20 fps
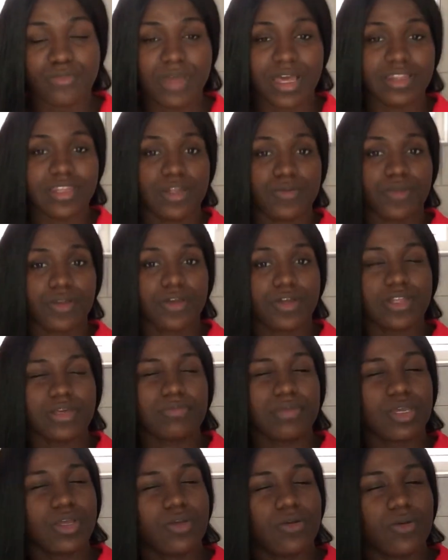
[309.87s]
and then we're going to
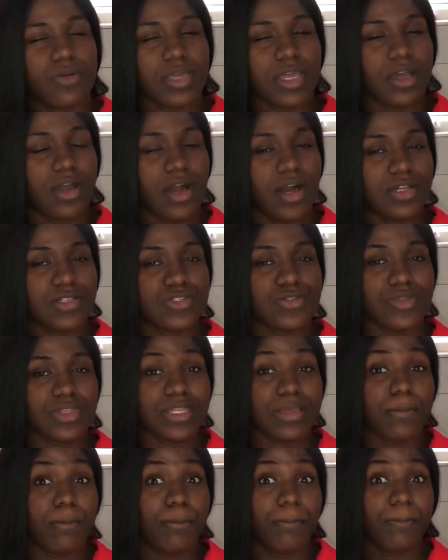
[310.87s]
be going onto the
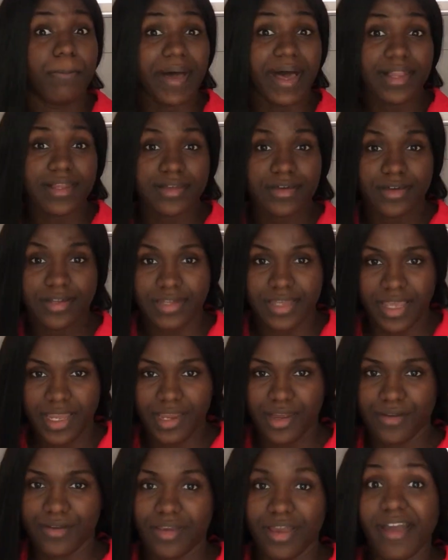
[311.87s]
balcony
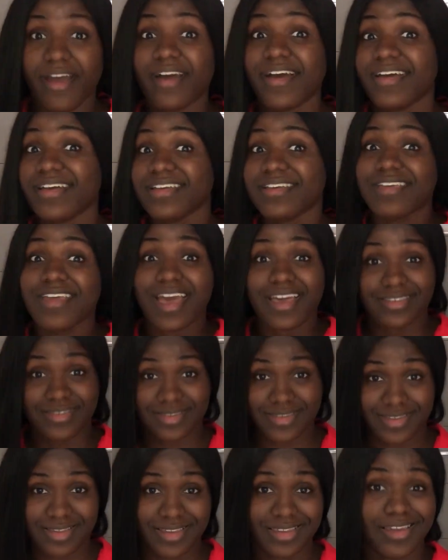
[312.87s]
area.
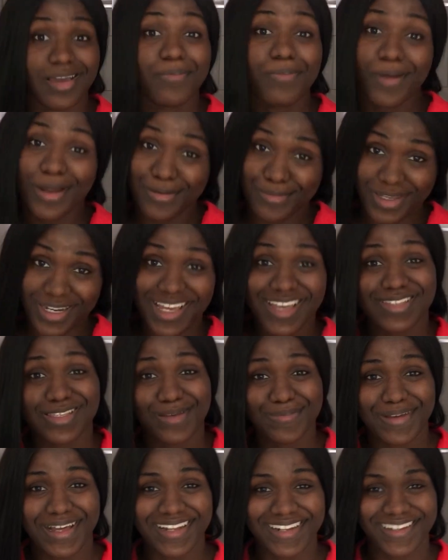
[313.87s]
Yes, the apartment has a
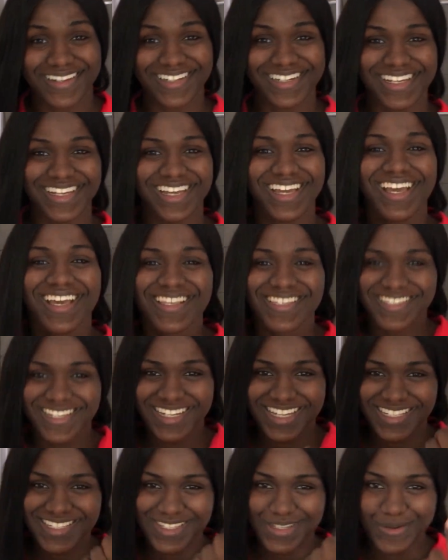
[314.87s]
balcony. So
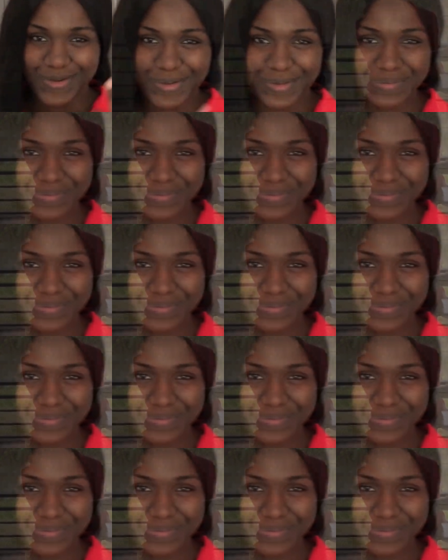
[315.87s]
let's go.